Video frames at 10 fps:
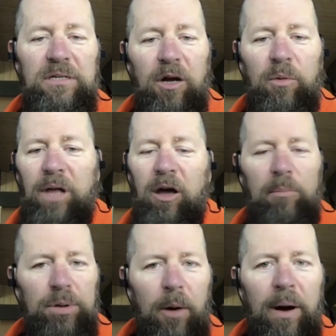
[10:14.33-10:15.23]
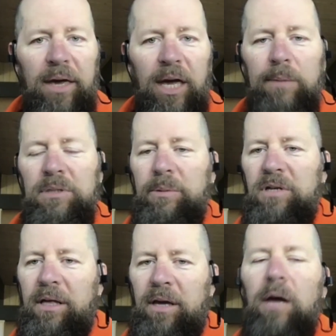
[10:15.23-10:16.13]
When, like, on blowout games, he would
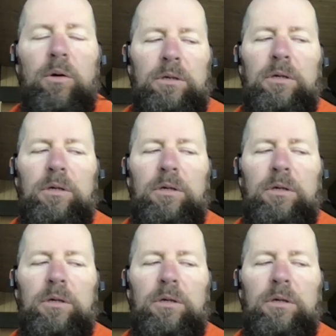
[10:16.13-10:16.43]
say, like, hey,